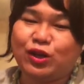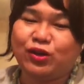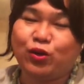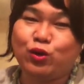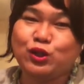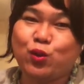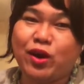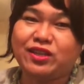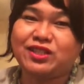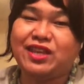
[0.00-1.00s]
rose
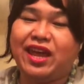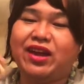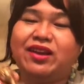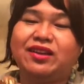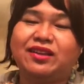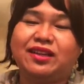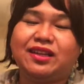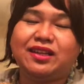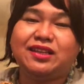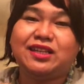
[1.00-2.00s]
quartz there
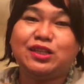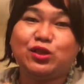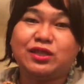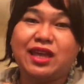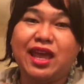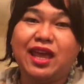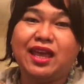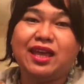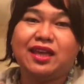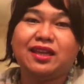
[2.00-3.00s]
just to say
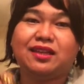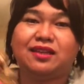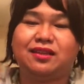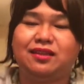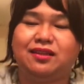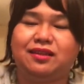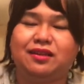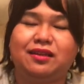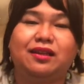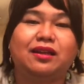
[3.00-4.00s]

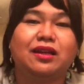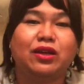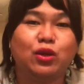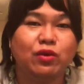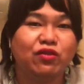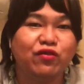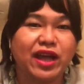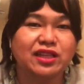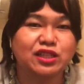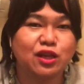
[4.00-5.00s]
you will
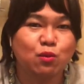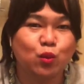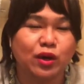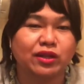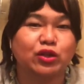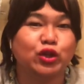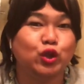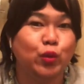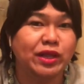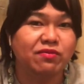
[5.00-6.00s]
find someone, your
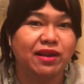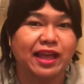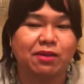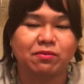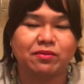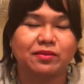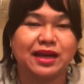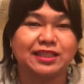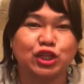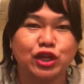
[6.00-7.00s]
twin flame.
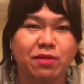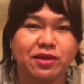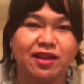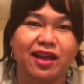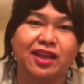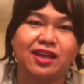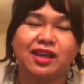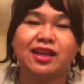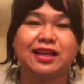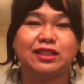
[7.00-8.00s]
As a Gemini,
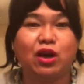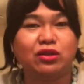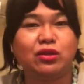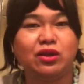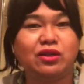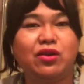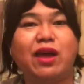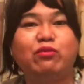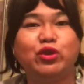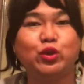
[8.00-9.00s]
Kadondon, you
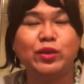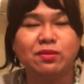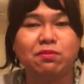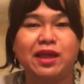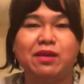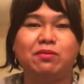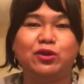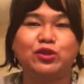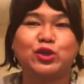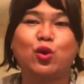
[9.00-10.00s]
have your twin flame, your
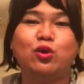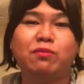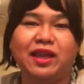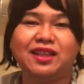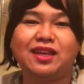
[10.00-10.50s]
soulmate.